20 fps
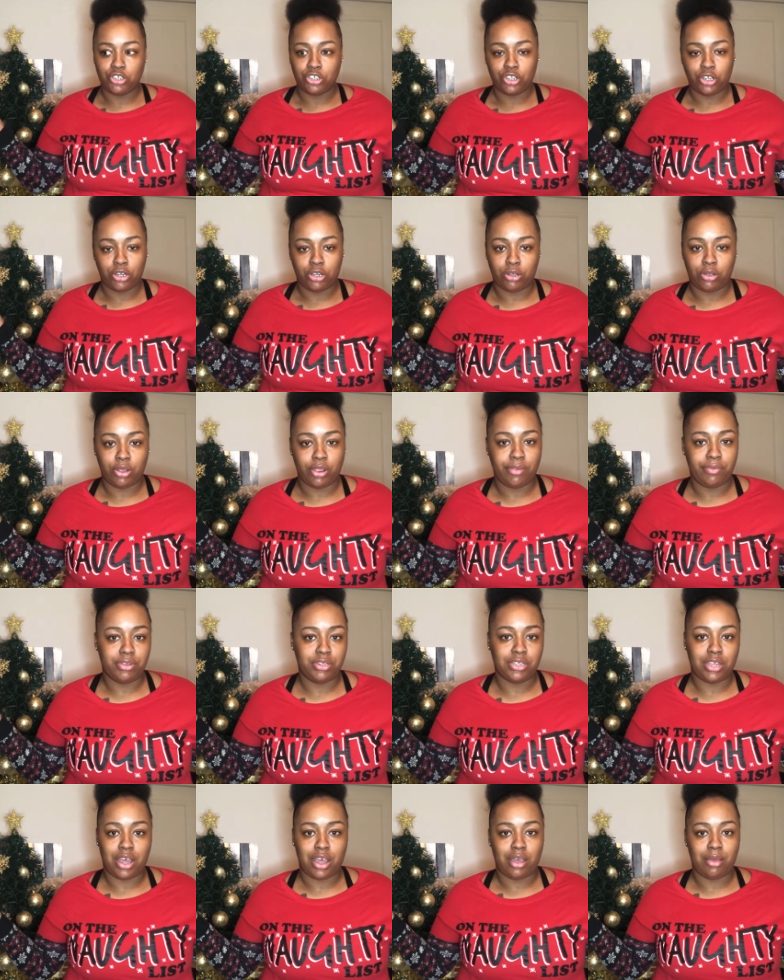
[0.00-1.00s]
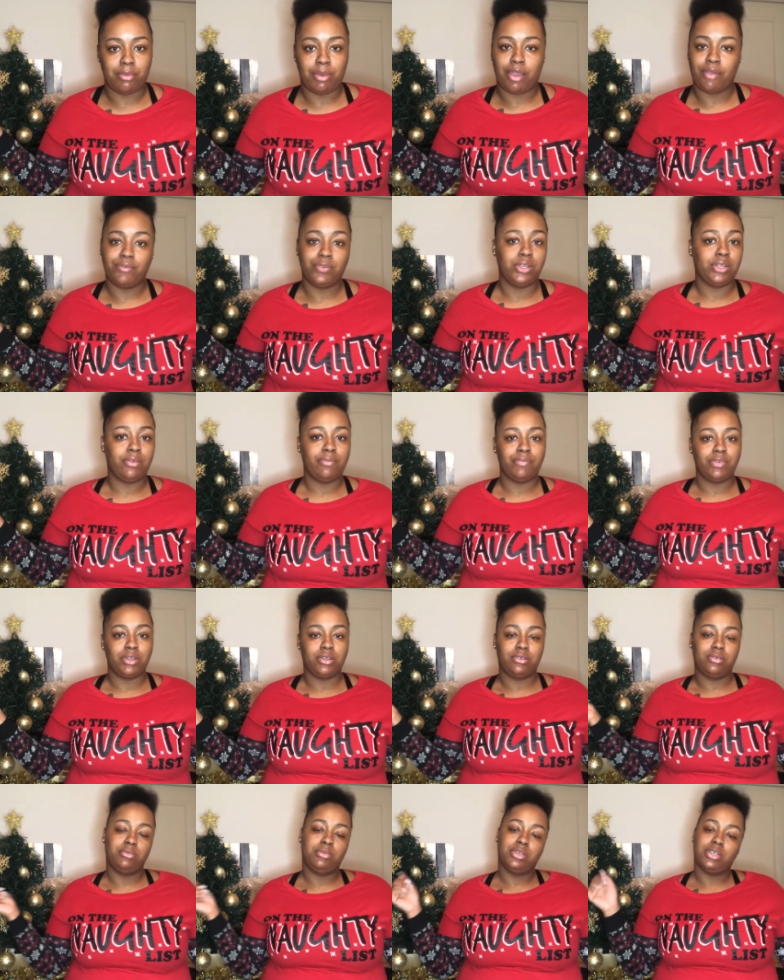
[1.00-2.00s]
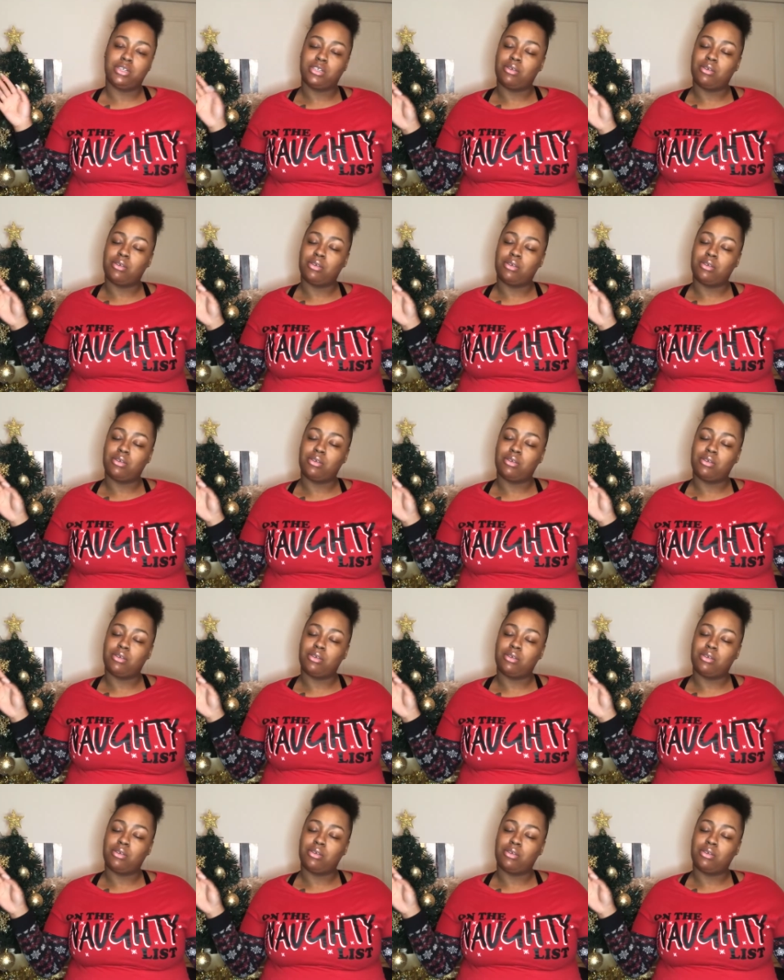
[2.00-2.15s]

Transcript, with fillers: shirt on every time i freaking film because